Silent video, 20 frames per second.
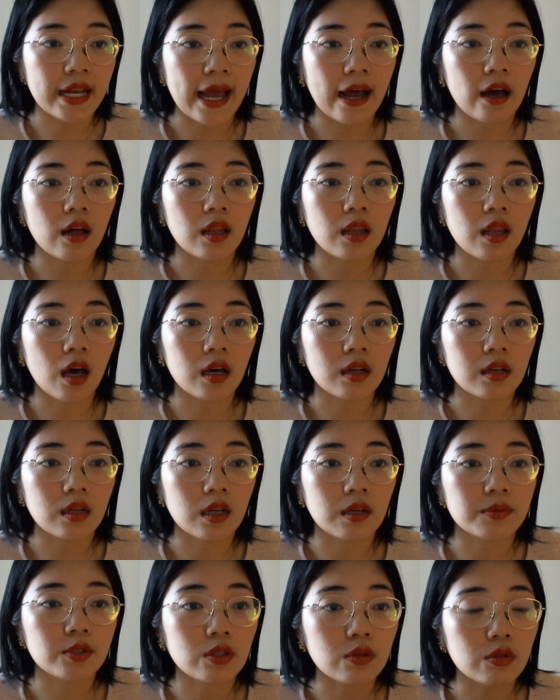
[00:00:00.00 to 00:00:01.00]
now a lot
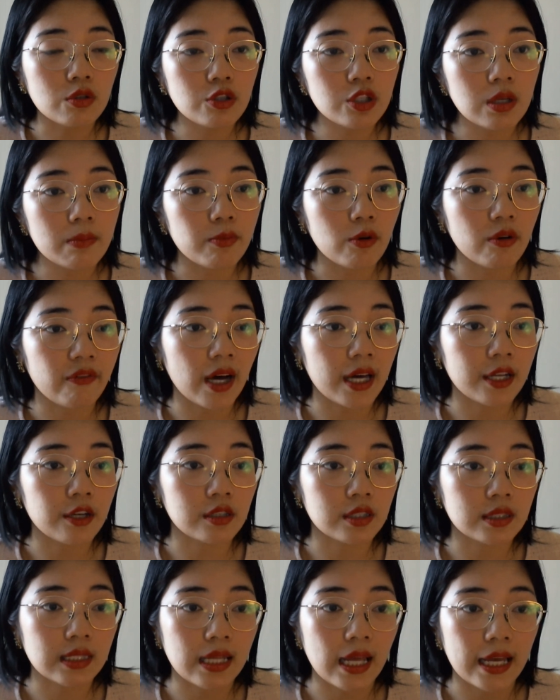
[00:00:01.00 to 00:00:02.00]
of solution
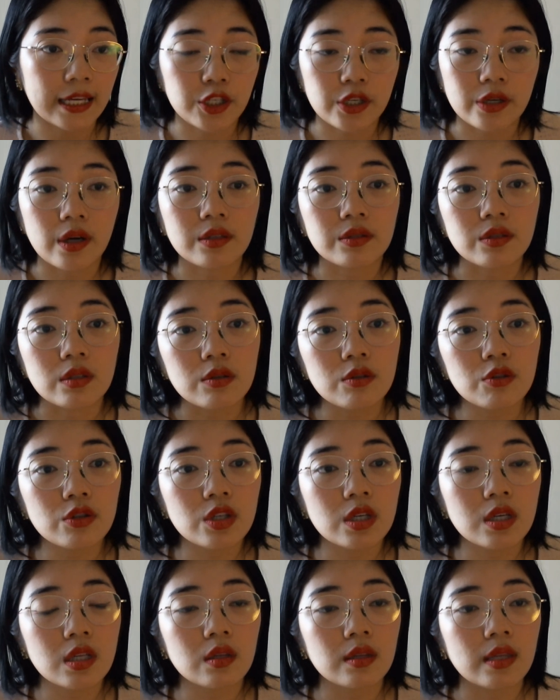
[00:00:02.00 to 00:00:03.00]
providers like GOL
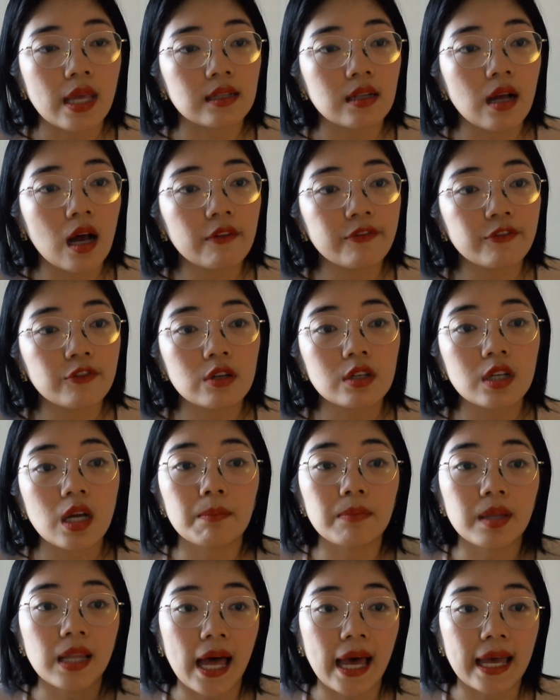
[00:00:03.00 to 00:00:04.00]
Solution that offer
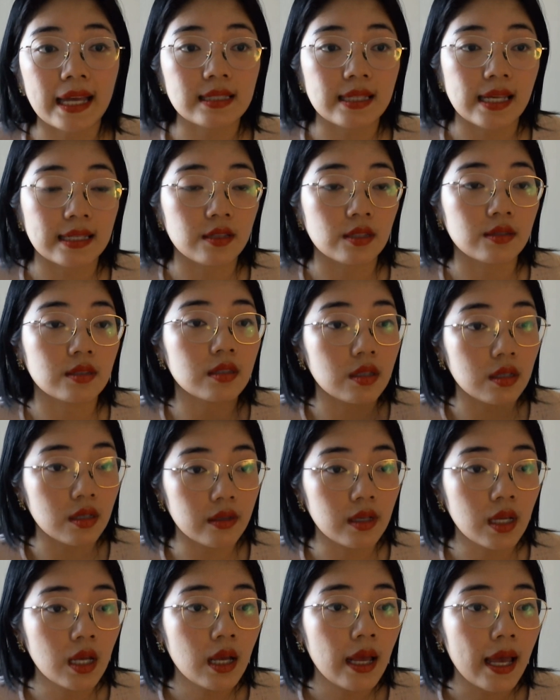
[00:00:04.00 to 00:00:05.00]
compliance as
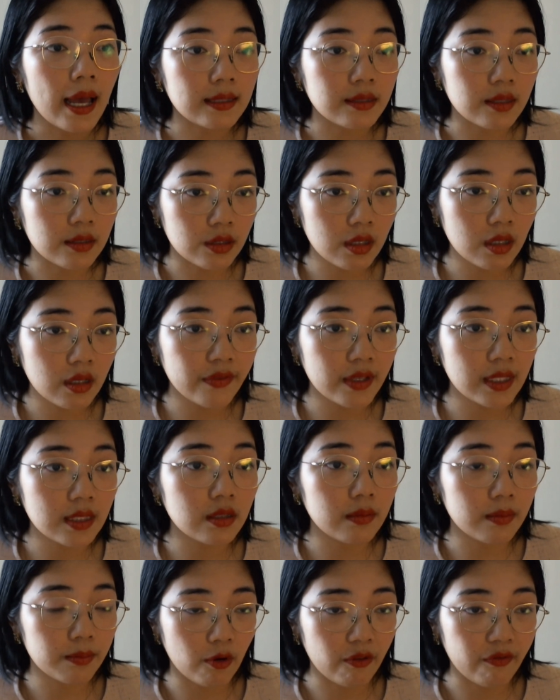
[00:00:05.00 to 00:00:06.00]
a
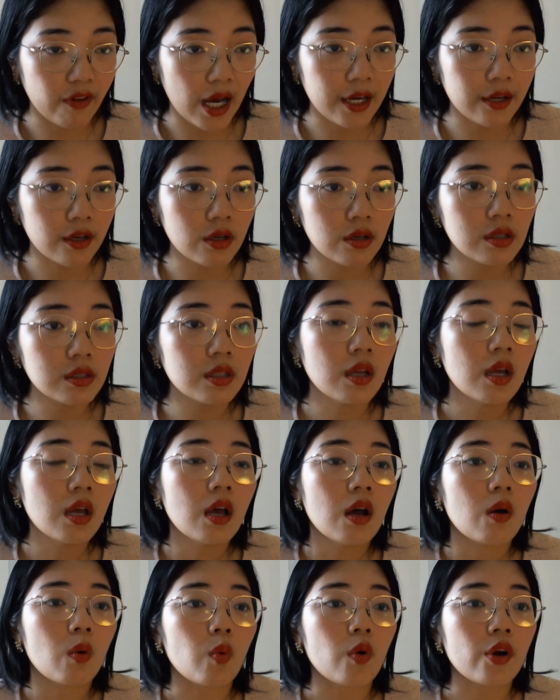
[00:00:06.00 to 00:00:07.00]
service providers,
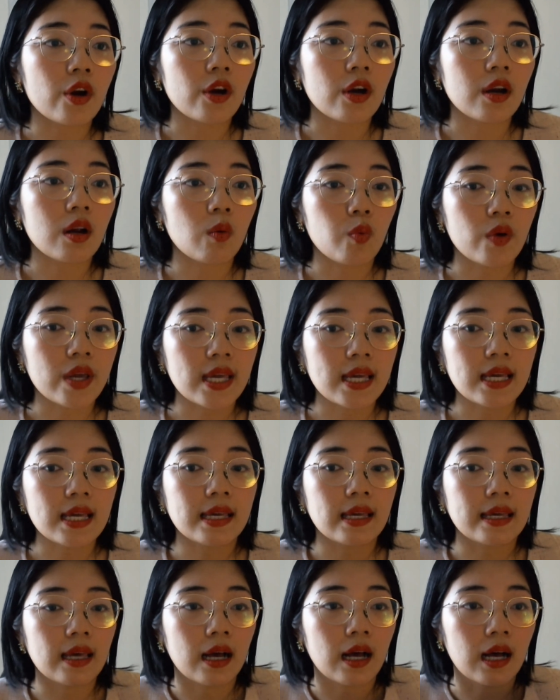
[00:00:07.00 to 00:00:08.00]
where
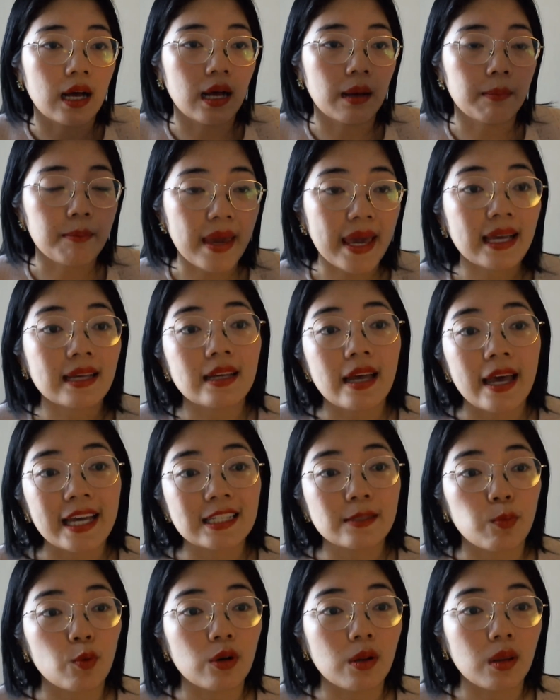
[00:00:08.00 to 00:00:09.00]
we make
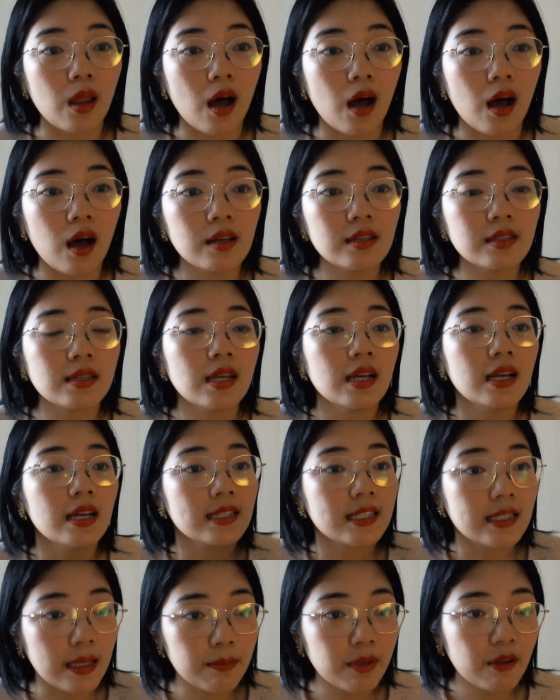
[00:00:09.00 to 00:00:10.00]
export laws
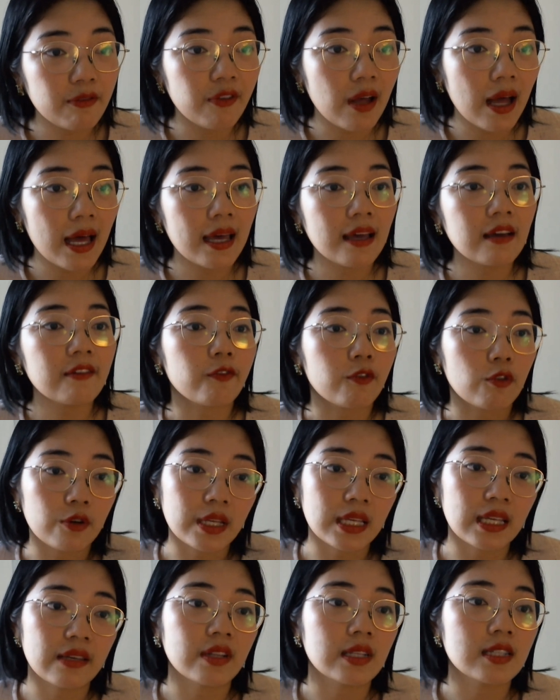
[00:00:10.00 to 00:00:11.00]
simplify for
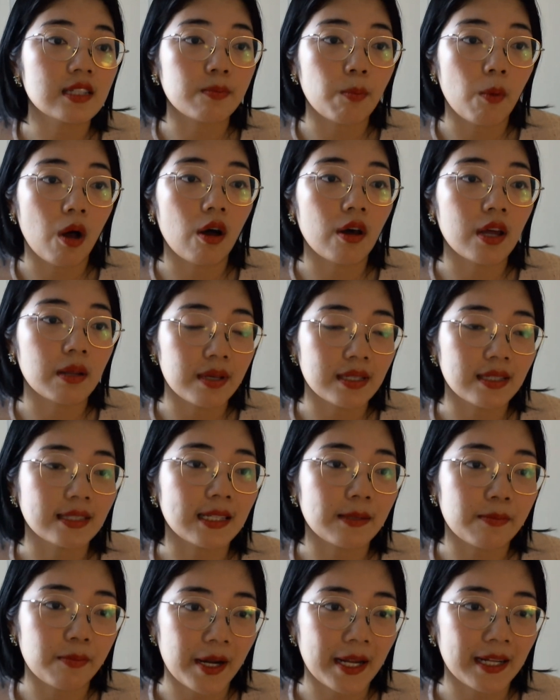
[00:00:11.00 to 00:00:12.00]
even small and
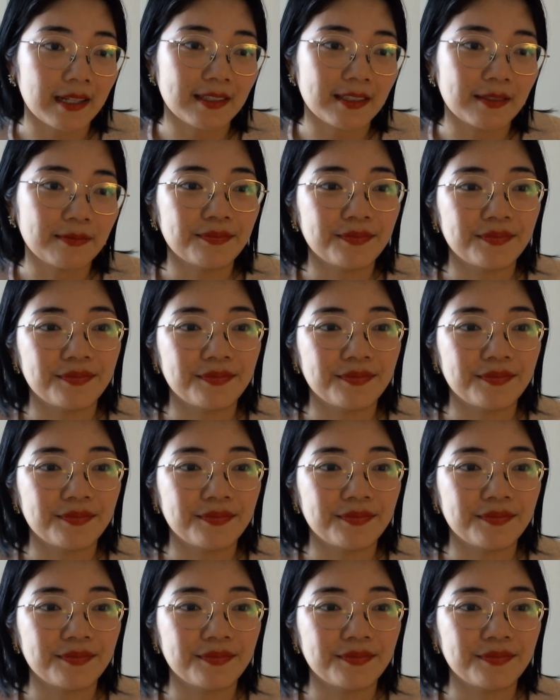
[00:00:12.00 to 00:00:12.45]
business brands.